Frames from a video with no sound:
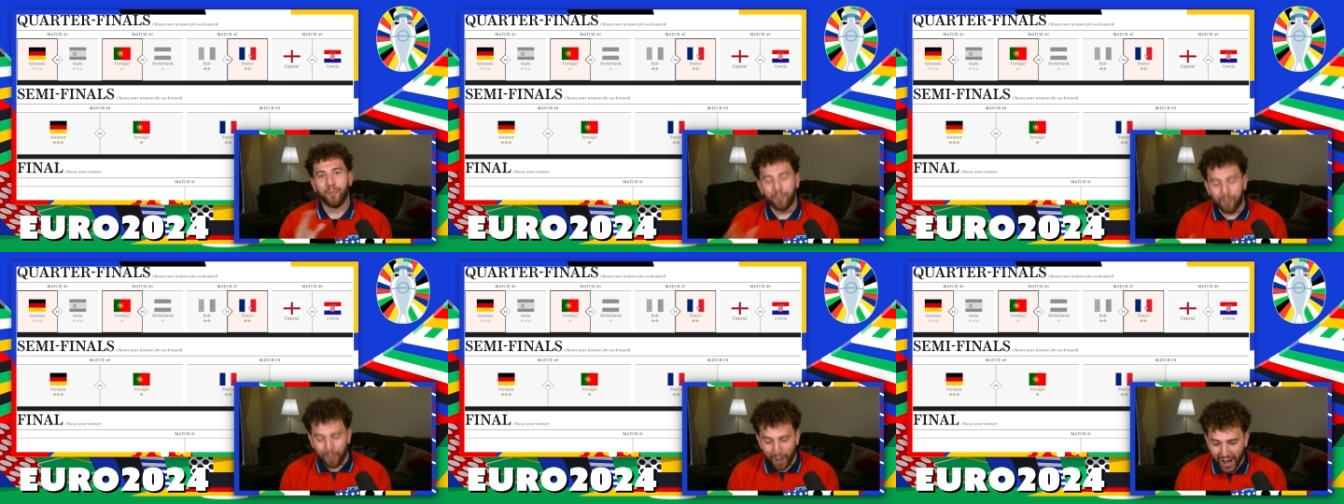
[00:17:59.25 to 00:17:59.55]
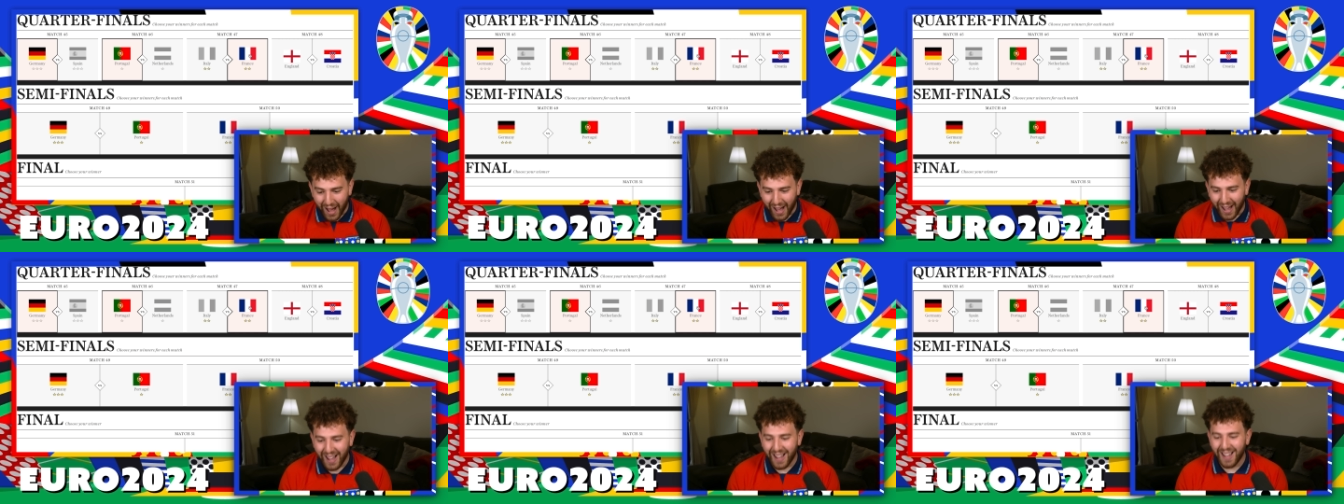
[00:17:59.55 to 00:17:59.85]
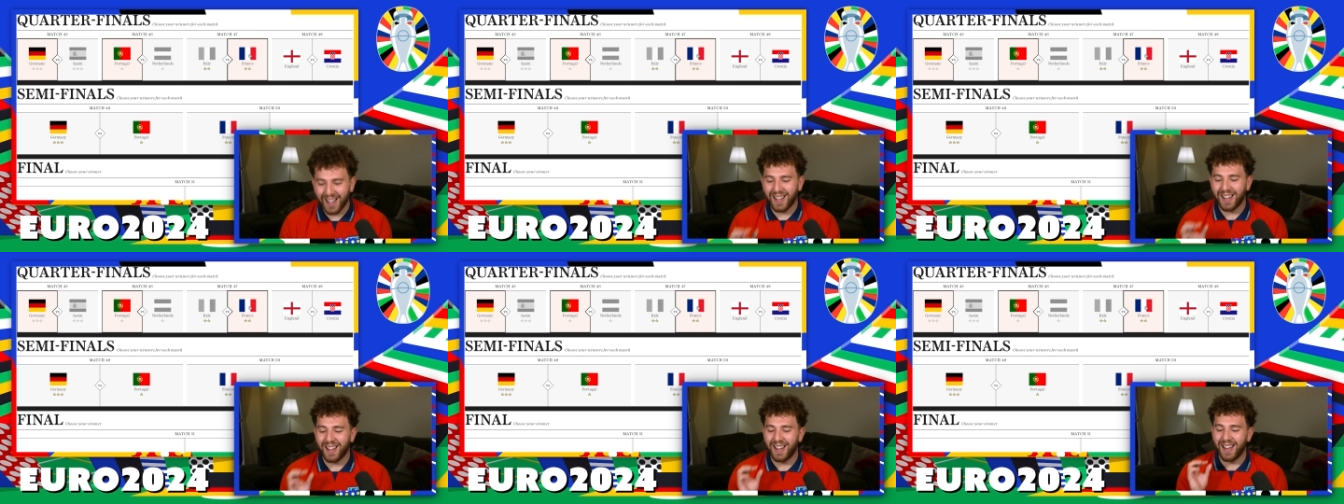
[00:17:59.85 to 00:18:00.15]
But
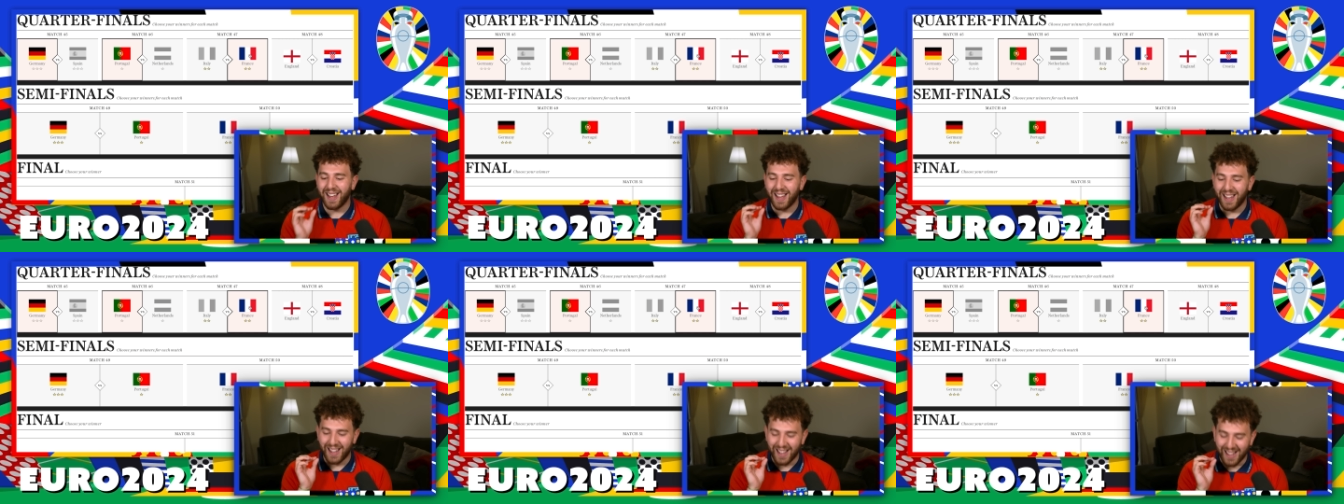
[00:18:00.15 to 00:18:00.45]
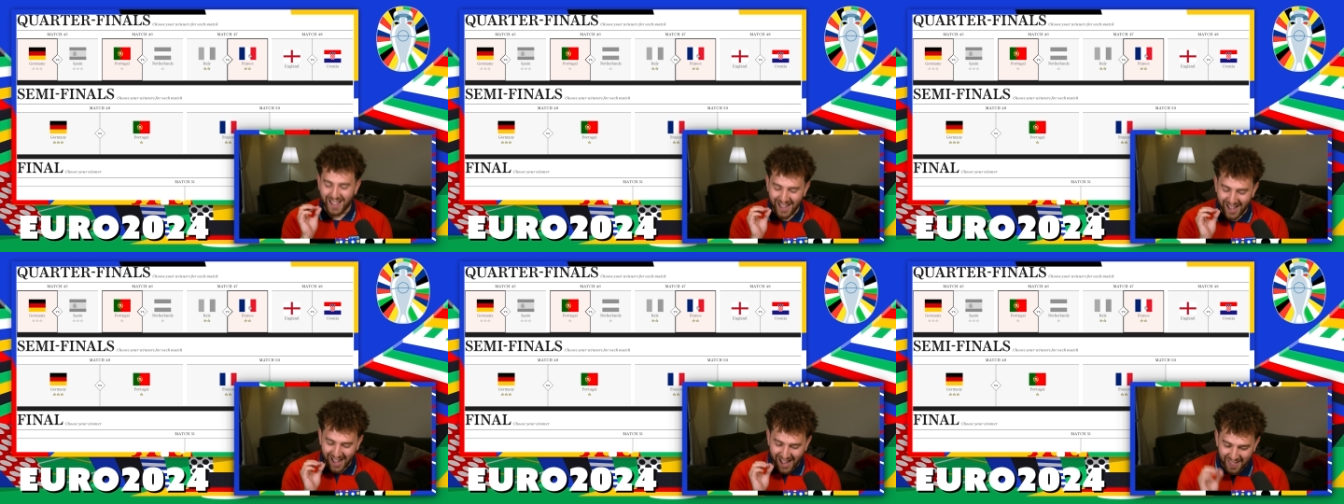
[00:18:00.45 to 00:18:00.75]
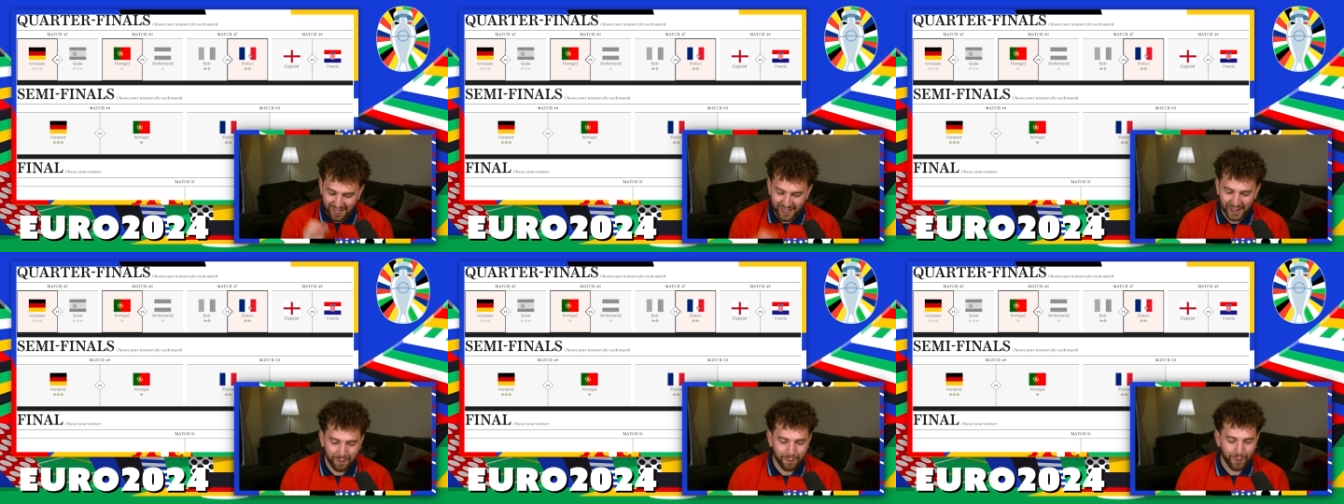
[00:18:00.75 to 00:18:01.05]

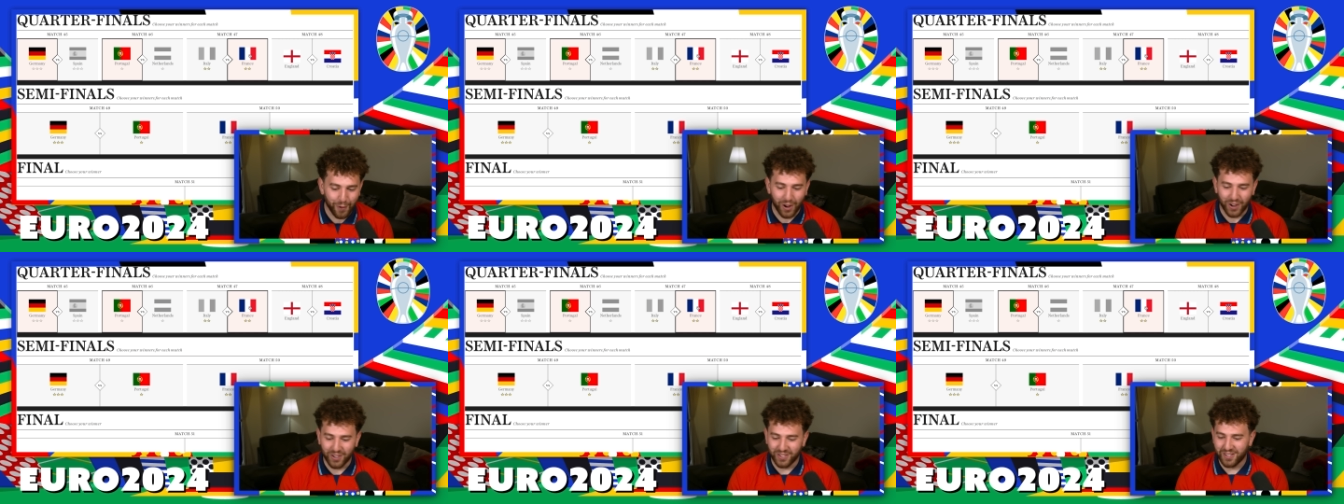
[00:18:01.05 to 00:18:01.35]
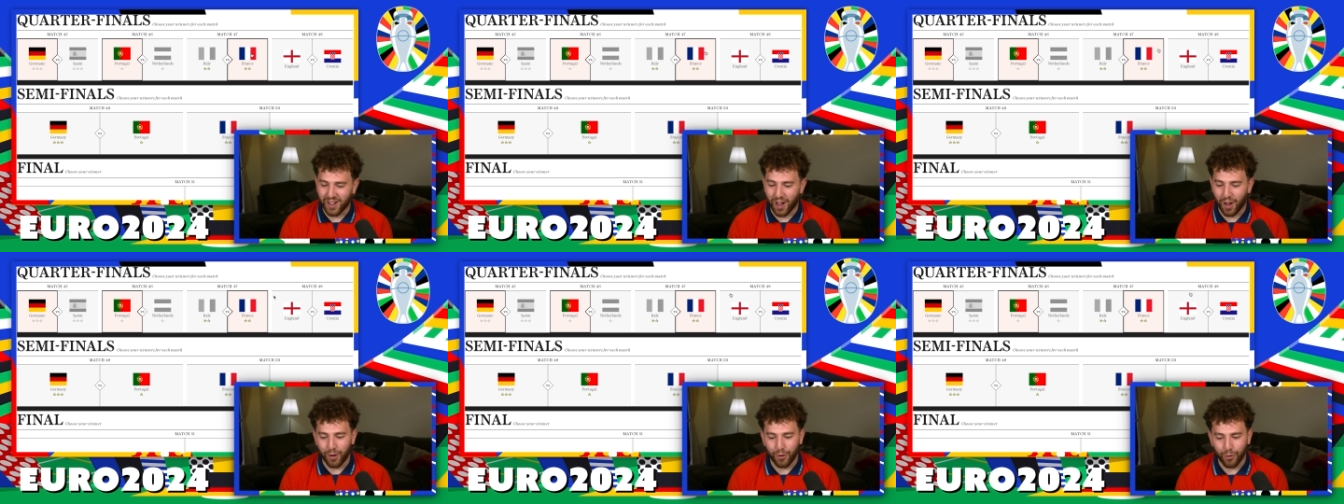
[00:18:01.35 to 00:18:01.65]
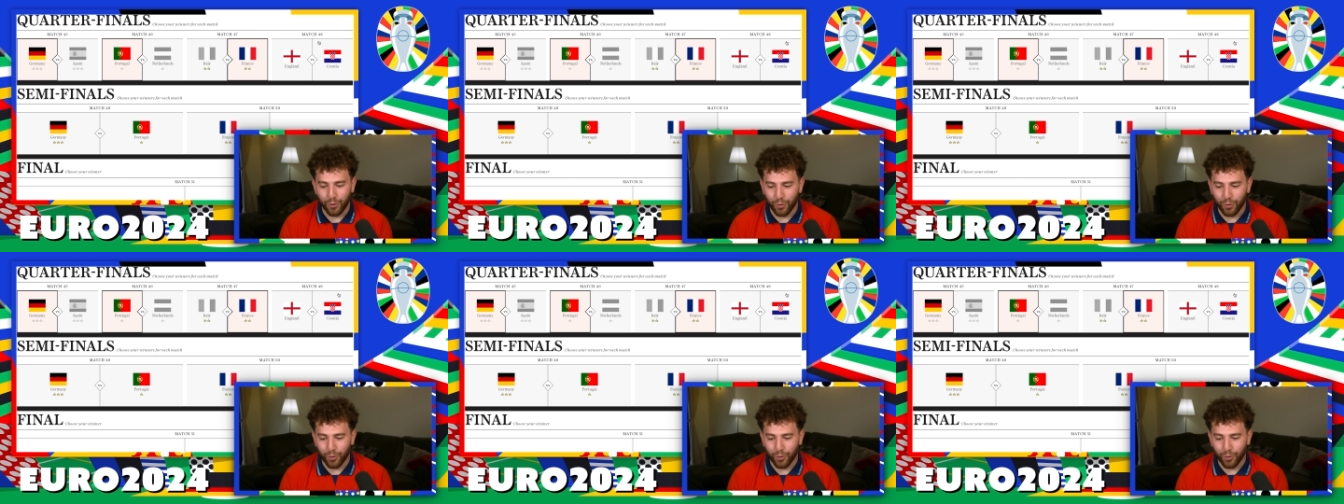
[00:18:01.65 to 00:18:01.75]
I think France go